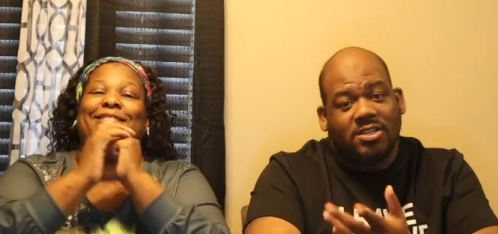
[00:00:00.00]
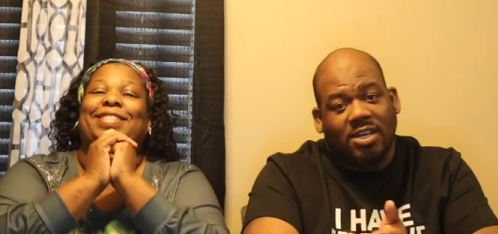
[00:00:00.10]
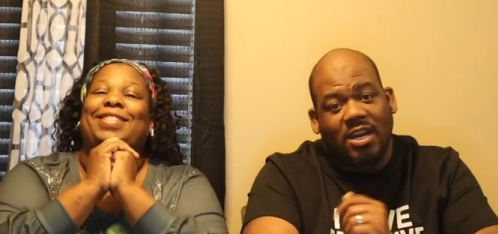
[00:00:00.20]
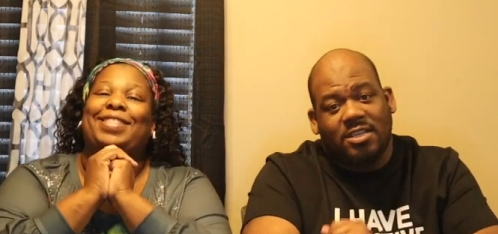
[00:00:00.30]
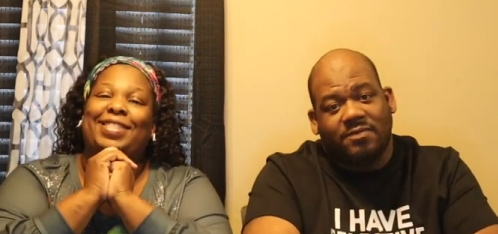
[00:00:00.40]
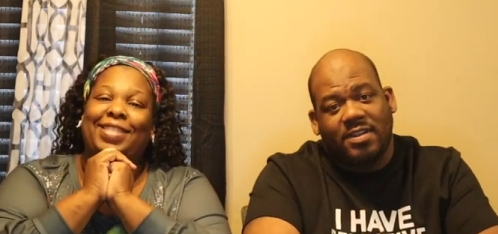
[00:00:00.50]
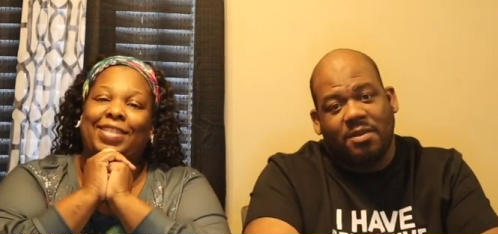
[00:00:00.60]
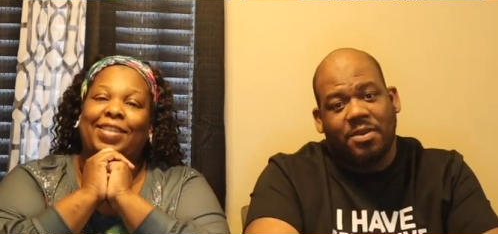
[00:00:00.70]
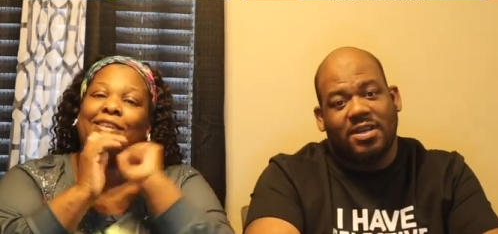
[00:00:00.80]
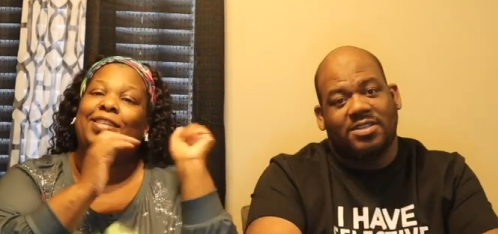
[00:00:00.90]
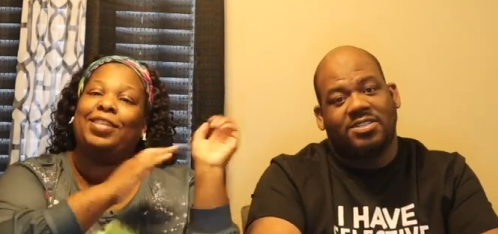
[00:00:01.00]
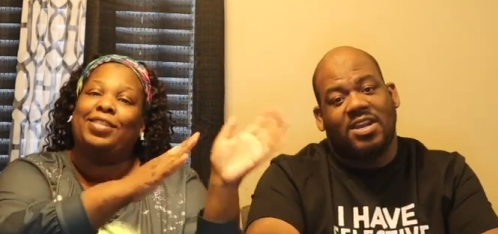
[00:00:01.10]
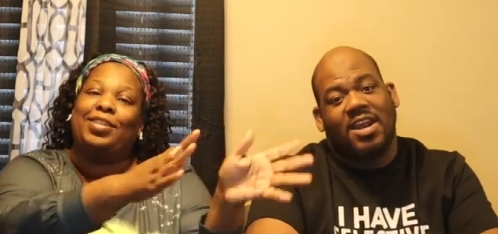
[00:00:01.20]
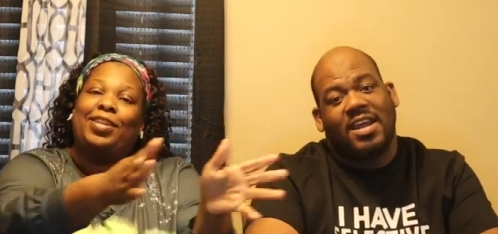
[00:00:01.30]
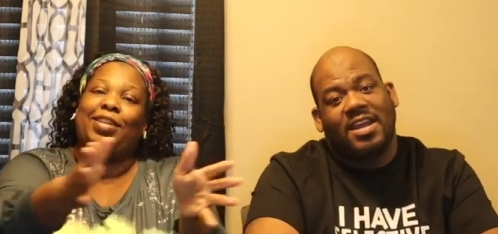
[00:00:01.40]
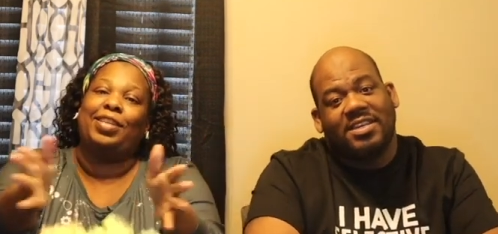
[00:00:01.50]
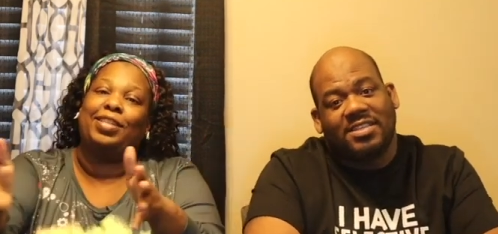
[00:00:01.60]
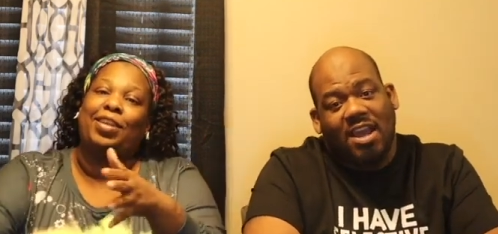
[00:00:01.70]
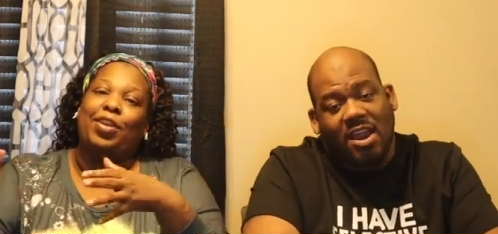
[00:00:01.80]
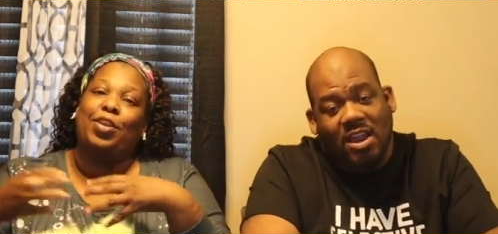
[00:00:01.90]
Speaker 1: Share this video because sharing is
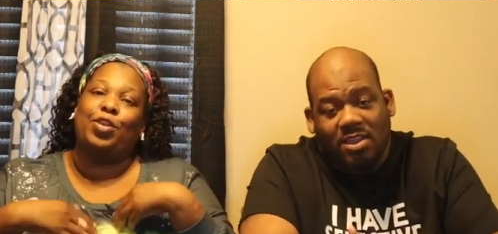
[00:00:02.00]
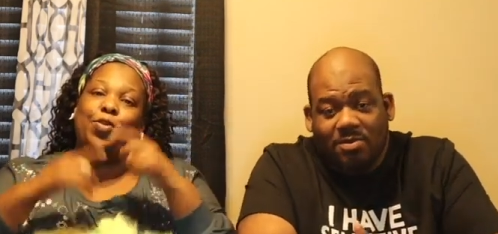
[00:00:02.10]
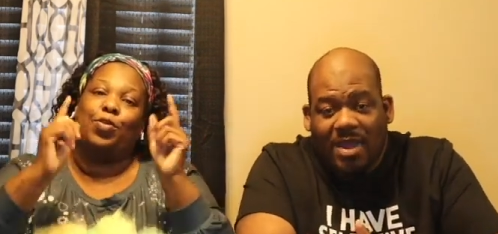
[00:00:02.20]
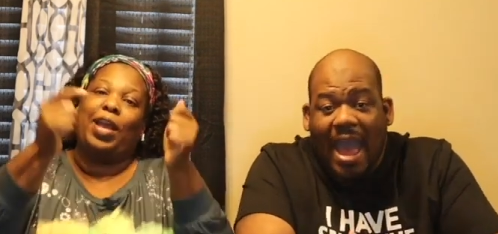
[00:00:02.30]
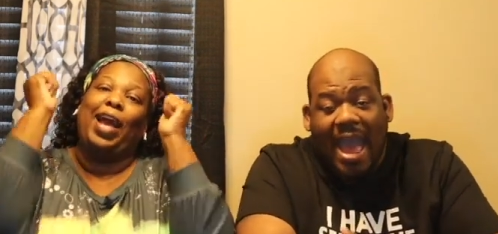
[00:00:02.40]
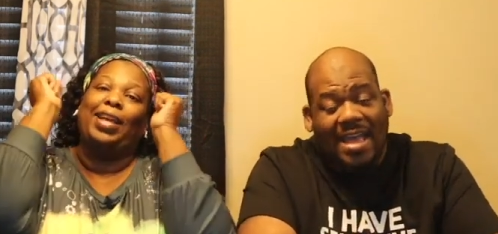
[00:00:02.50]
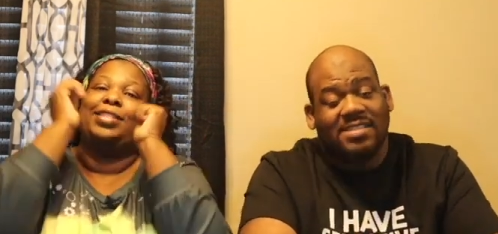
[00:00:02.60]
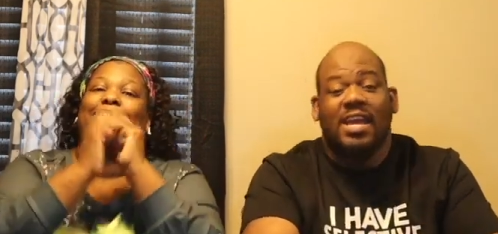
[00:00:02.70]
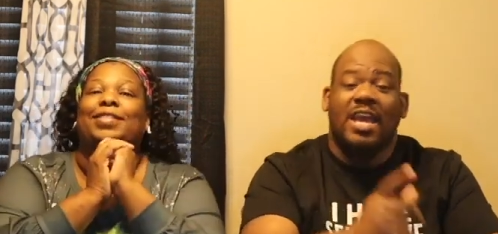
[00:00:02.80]
caring you guys.